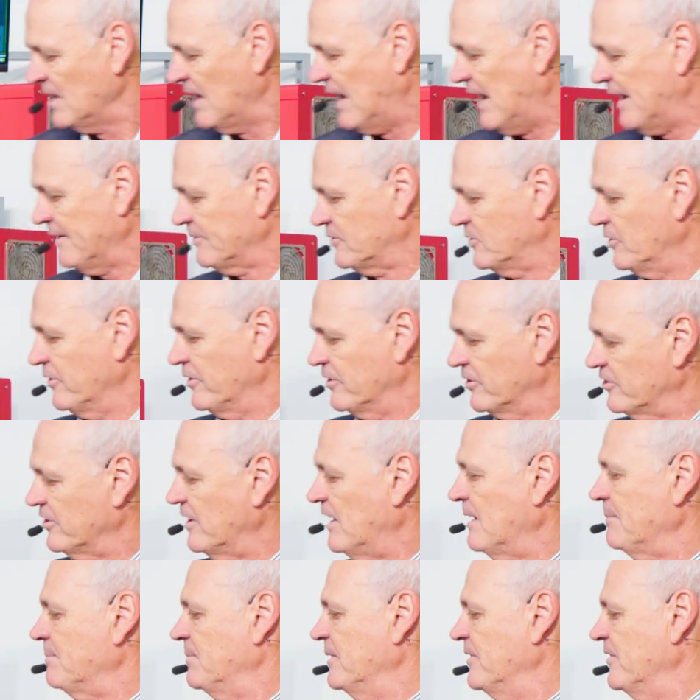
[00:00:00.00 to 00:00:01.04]
After the
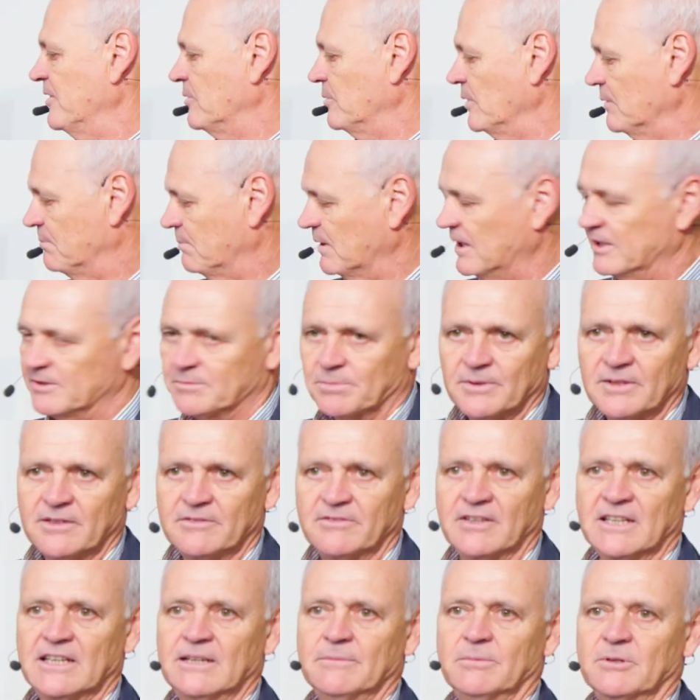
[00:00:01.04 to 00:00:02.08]
stop and the replacement
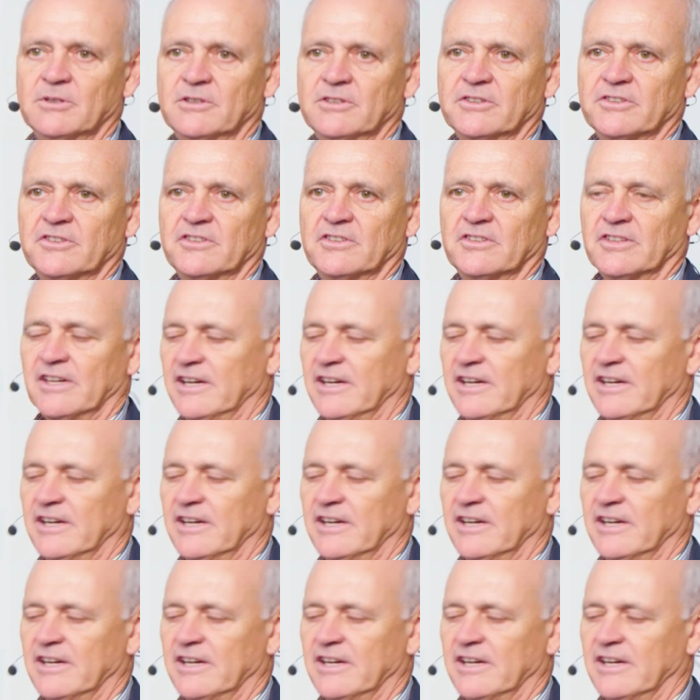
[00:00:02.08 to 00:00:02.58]
of labels,